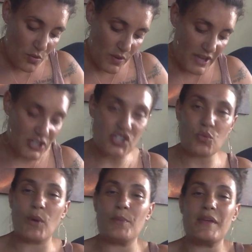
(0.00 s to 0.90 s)
wish
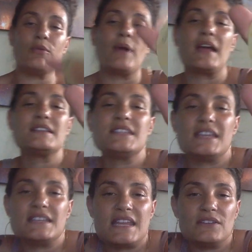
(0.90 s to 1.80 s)
will be
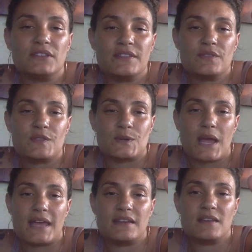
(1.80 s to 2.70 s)
granted, needle and
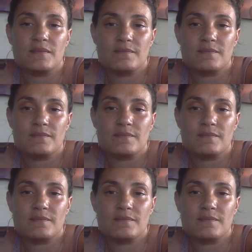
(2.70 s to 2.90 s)
thread.